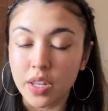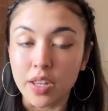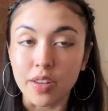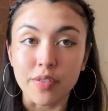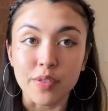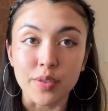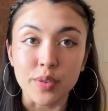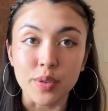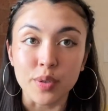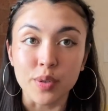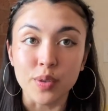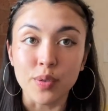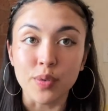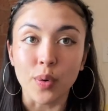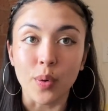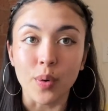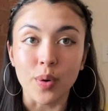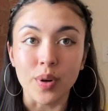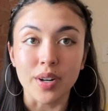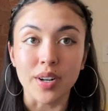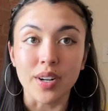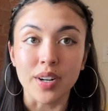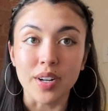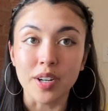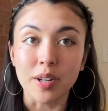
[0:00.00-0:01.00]
If you've
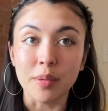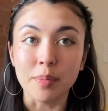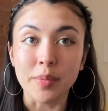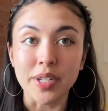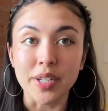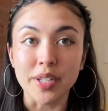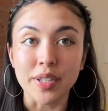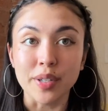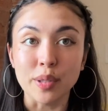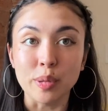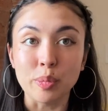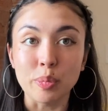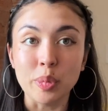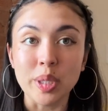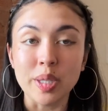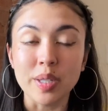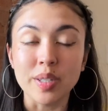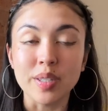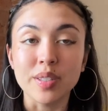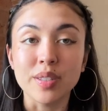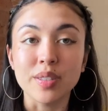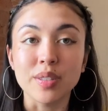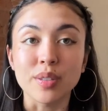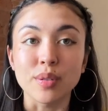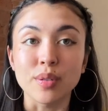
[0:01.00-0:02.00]
ordered a Minigru piece,